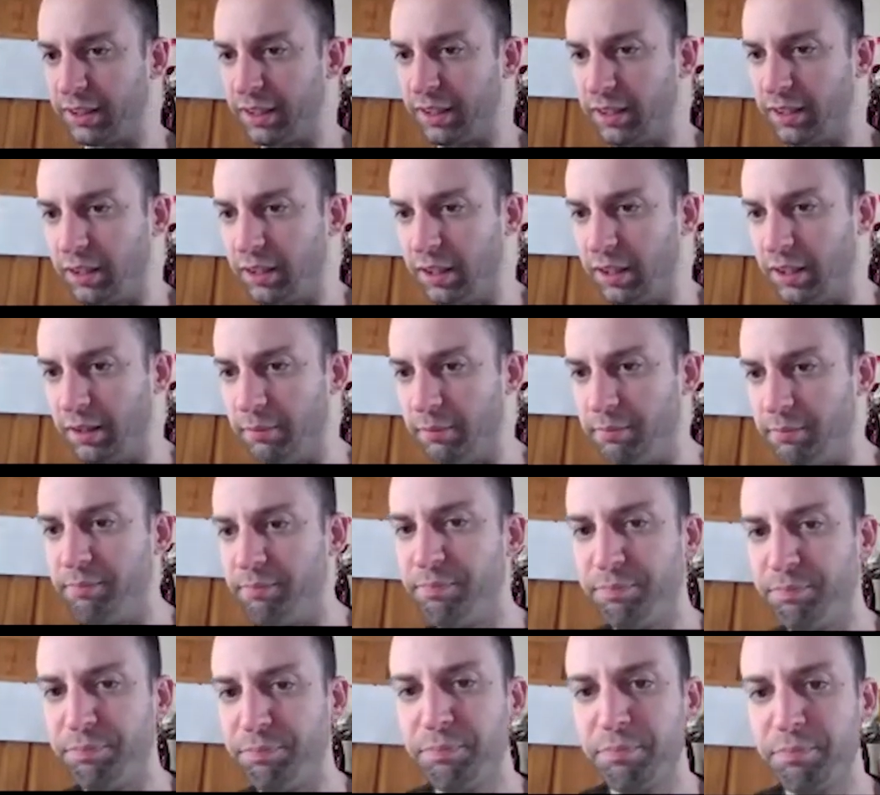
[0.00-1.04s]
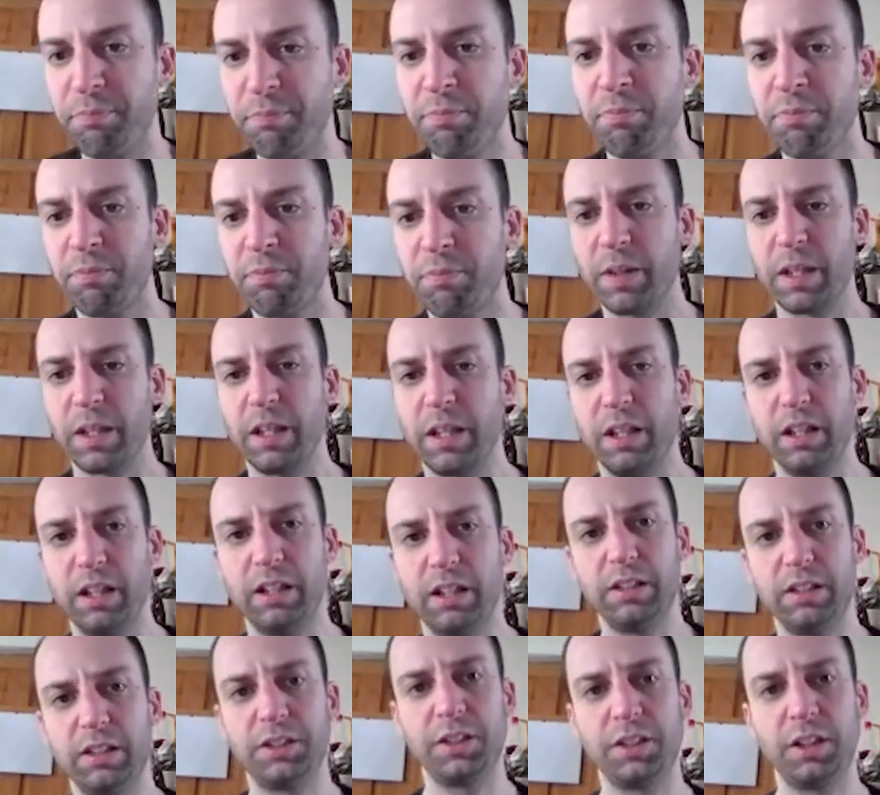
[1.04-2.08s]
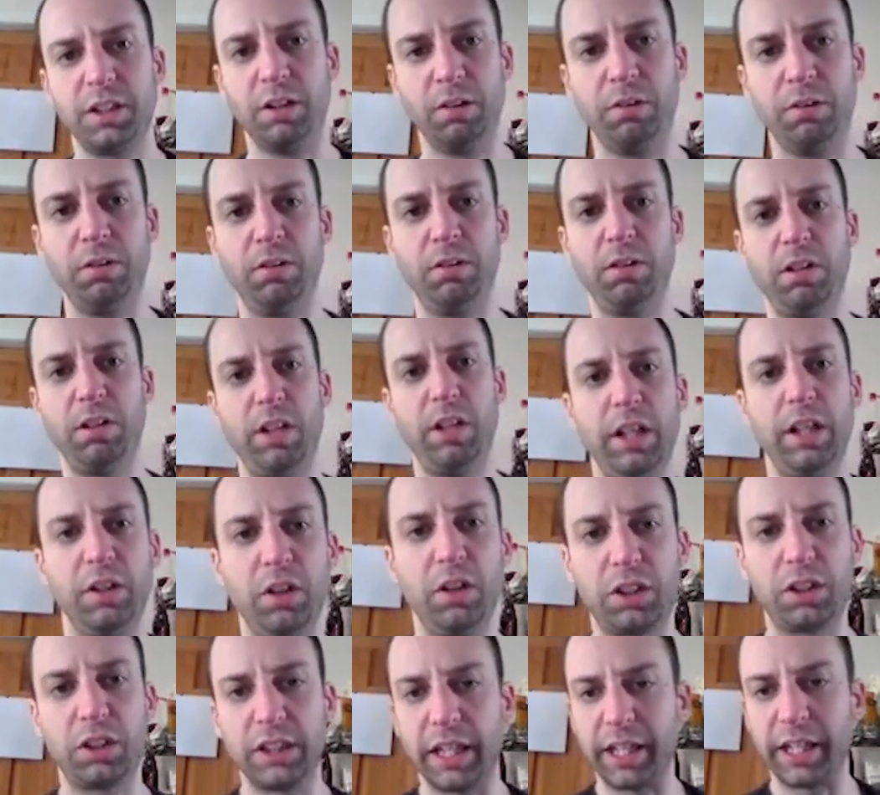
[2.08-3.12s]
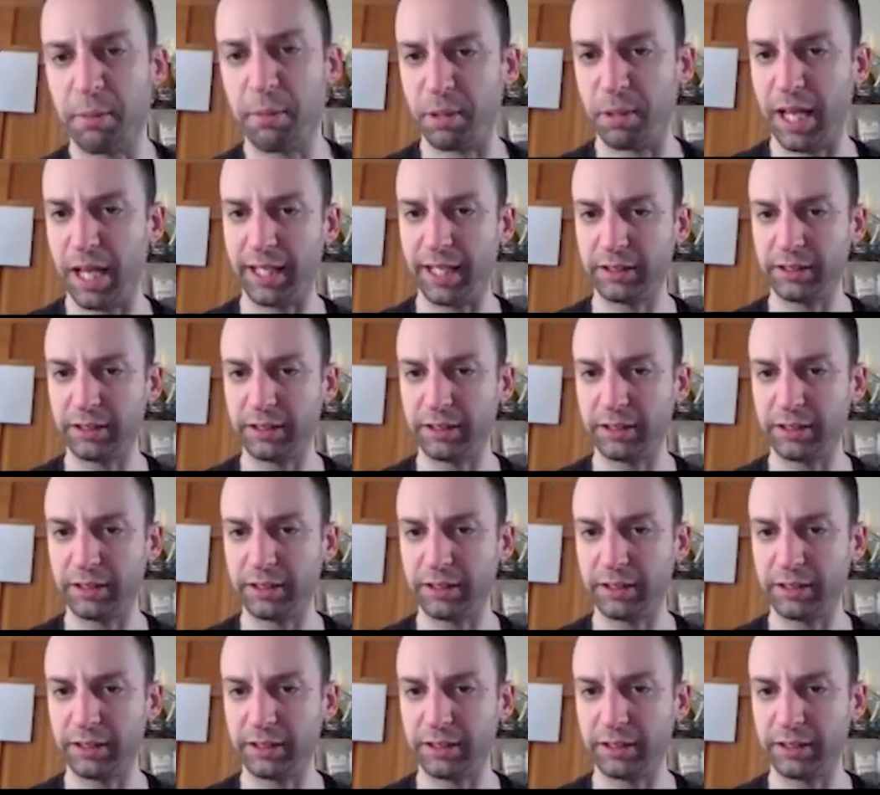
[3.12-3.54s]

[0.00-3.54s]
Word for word: it? Um, so it looks yeah, like